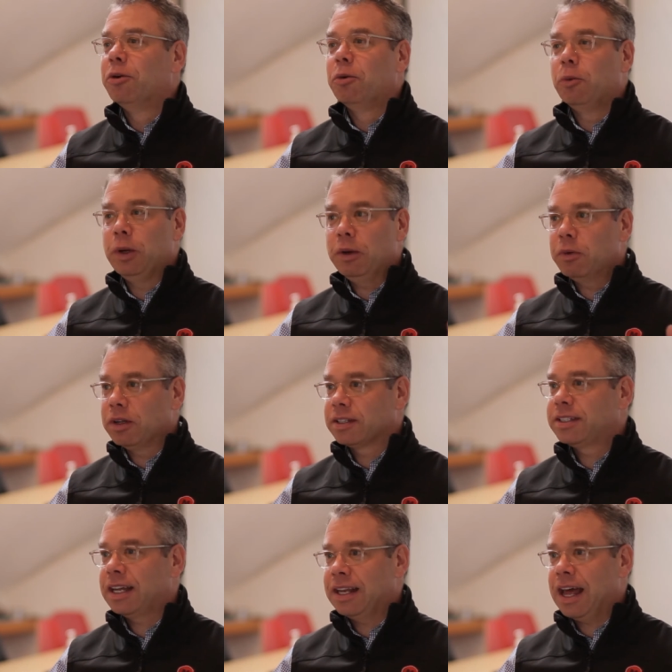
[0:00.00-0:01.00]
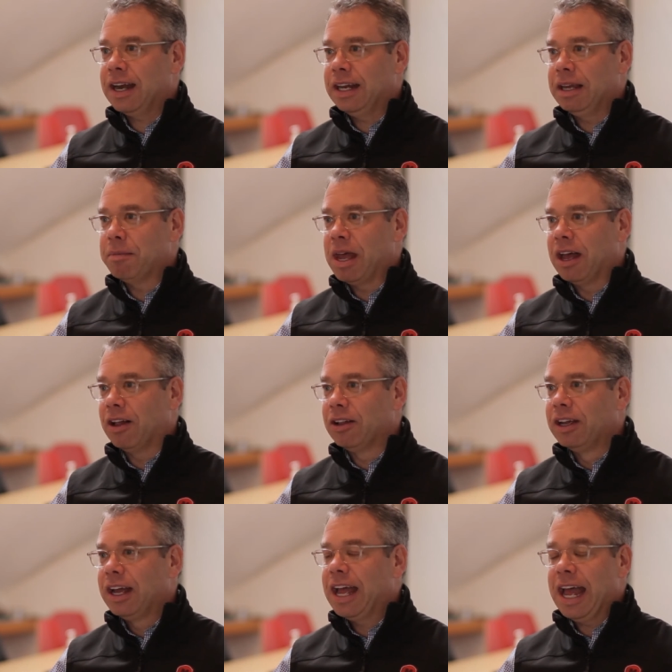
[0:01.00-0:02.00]
We will send out an email,
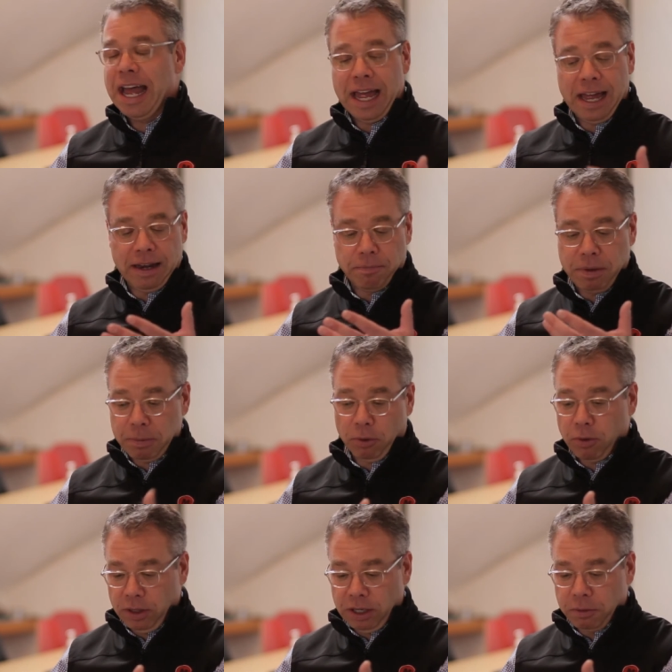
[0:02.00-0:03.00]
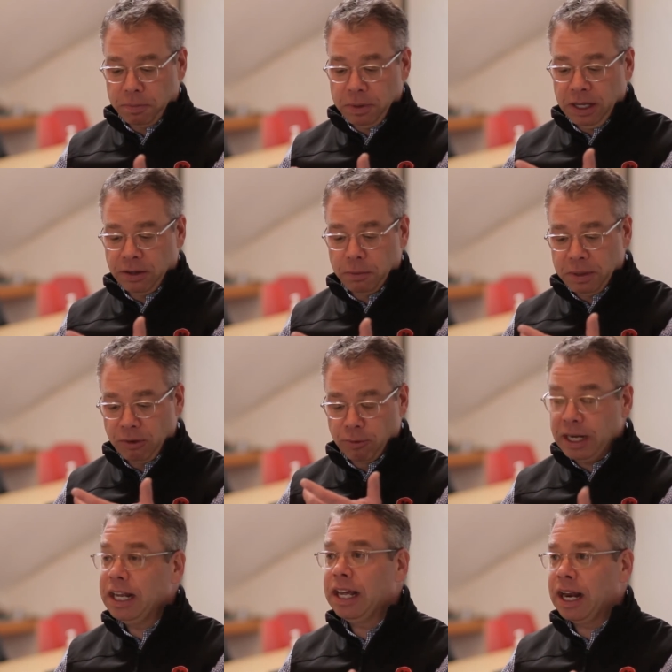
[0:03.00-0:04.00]
and people will either be reading it